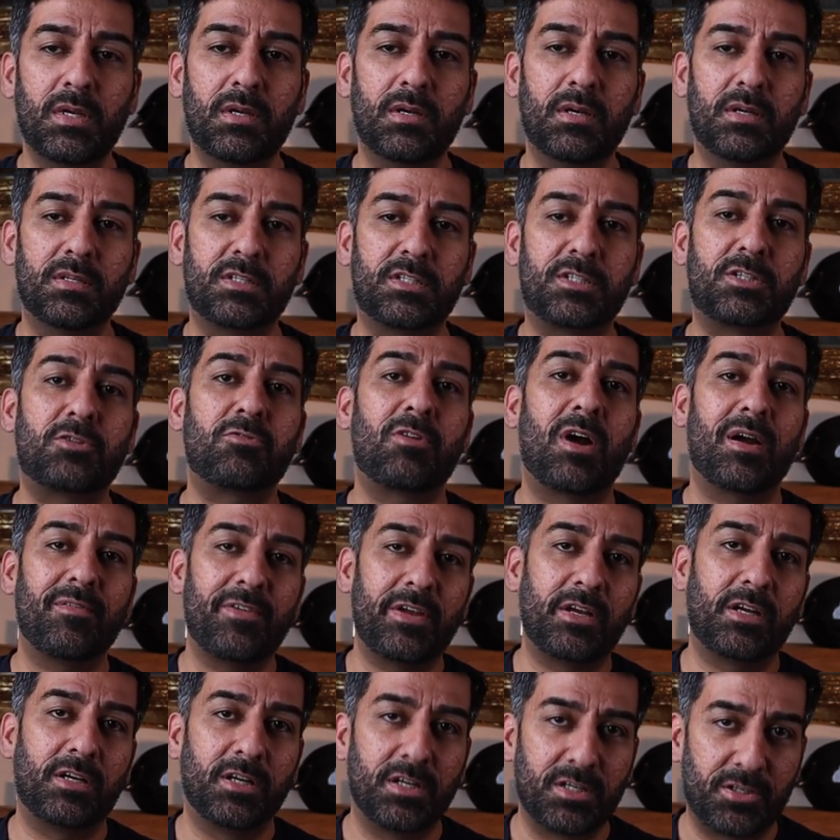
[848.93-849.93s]
uh,
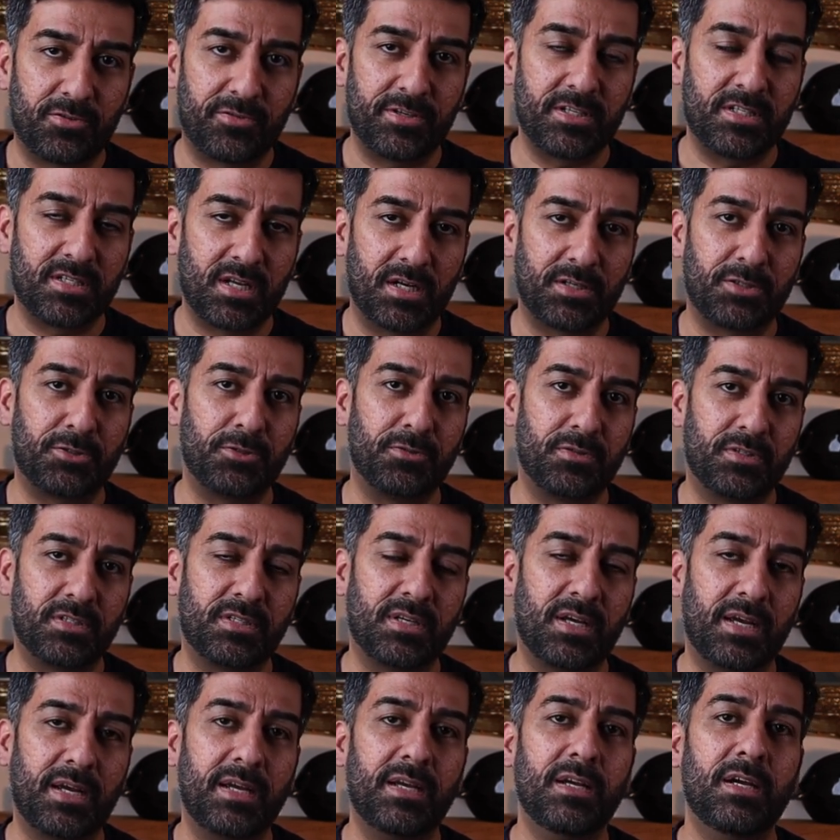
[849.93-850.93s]
striving countries, I should
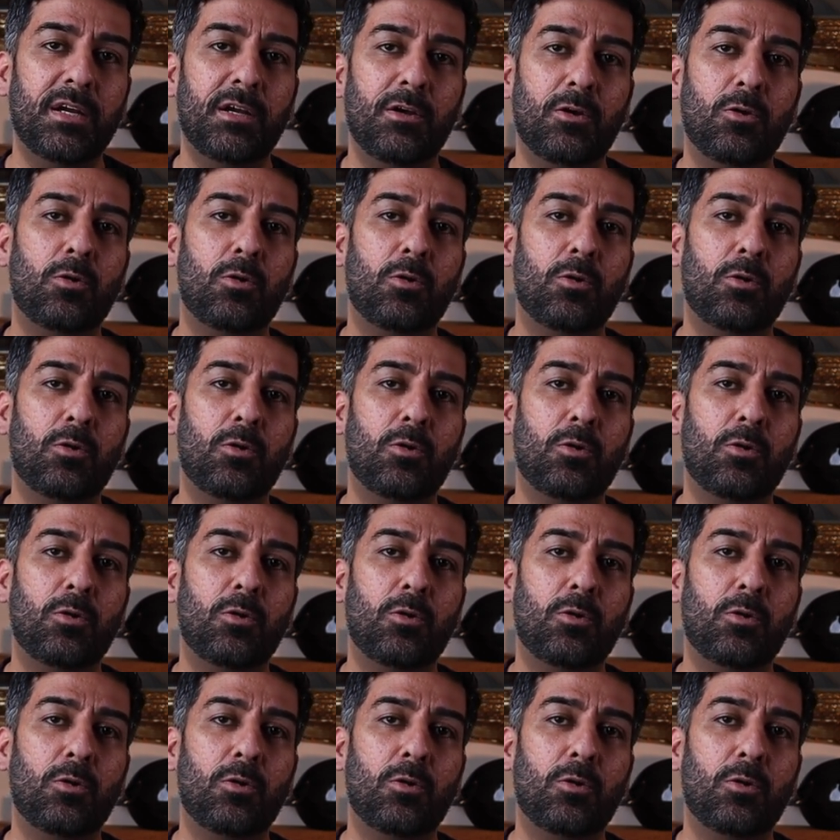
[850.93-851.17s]
say,